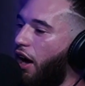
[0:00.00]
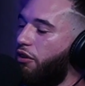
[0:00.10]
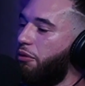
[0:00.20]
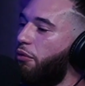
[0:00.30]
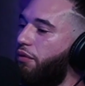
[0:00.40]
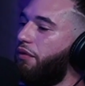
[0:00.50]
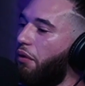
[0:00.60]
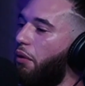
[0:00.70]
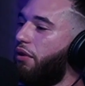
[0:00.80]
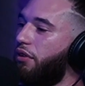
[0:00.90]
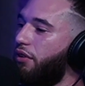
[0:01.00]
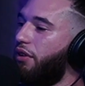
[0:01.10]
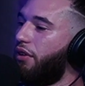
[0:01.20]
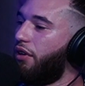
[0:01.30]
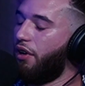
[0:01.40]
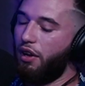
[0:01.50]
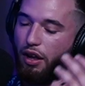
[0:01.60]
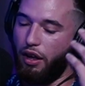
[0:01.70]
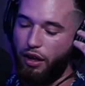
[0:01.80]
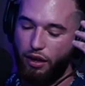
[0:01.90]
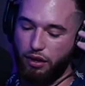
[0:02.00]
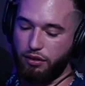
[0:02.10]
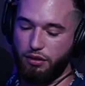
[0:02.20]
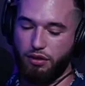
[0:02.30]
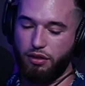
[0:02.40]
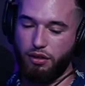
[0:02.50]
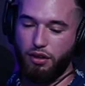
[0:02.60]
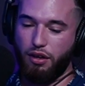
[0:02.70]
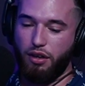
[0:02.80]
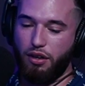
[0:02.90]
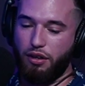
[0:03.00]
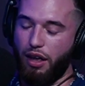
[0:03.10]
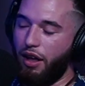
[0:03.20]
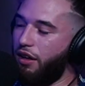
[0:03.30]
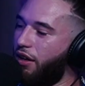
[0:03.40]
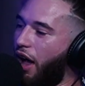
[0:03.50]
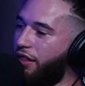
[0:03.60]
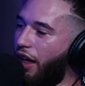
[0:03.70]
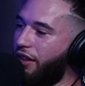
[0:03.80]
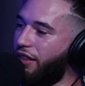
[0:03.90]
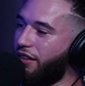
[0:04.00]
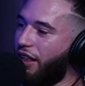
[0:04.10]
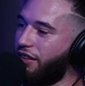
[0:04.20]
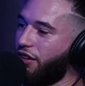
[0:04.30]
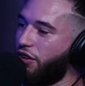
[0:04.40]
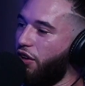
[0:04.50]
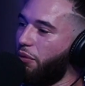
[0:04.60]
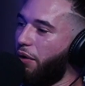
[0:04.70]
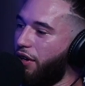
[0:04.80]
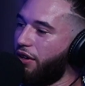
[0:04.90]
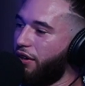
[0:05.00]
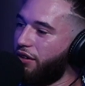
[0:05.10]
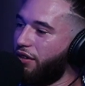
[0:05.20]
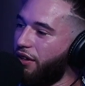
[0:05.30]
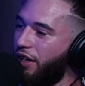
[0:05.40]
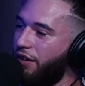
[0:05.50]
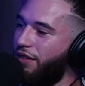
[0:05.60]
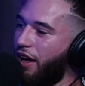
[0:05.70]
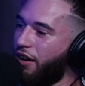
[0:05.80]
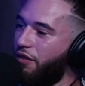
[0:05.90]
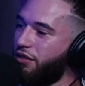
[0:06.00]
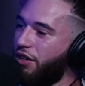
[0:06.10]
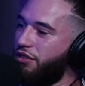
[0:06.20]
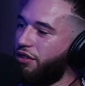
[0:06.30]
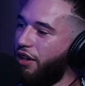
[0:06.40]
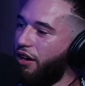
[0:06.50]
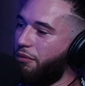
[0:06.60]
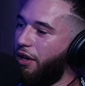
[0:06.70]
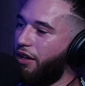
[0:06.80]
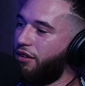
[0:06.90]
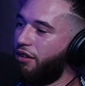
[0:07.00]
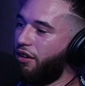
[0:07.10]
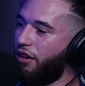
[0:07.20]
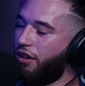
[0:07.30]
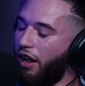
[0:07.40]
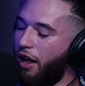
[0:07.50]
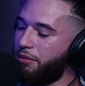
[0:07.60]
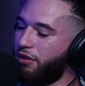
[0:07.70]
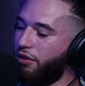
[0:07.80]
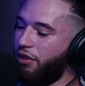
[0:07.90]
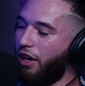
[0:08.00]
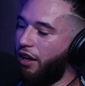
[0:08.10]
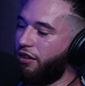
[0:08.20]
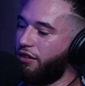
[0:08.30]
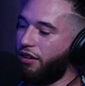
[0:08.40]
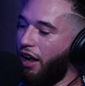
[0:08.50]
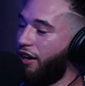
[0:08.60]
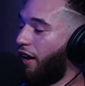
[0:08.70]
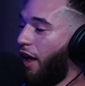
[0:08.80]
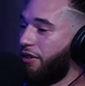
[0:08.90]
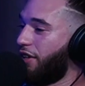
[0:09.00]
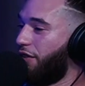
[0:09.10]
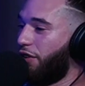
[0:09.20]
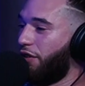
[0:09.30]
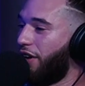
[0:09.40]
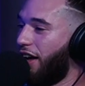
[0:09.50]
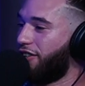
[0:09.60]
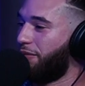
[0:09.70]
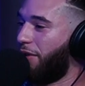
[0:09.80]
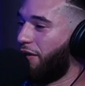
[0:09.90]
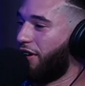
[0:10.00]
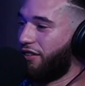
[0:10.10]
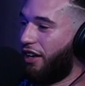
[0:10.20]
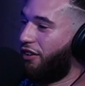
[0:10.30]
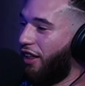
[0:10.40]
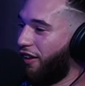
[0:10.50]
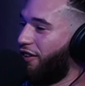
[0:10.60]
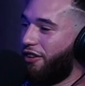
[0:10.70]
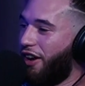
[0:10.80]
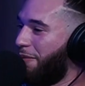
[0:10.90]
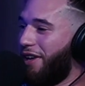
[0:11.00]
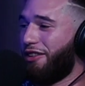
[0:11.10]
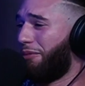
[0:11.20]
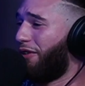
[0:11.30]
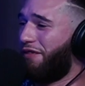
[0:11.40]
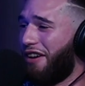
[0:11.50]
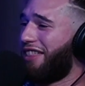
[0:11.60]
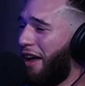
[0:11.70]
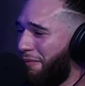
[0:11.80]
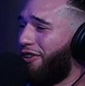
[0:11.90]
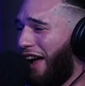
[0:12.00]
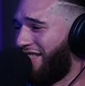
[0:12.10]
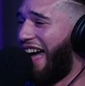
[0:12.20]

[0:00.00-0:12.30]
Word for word: How are we moving forward? And yeah, I, I think that's a good way to leave that conversation there, man. Yeah, absolutely. And and I'm excited for your vacation, by the way, because I know that you know you got to be in there. But fuck that, bro.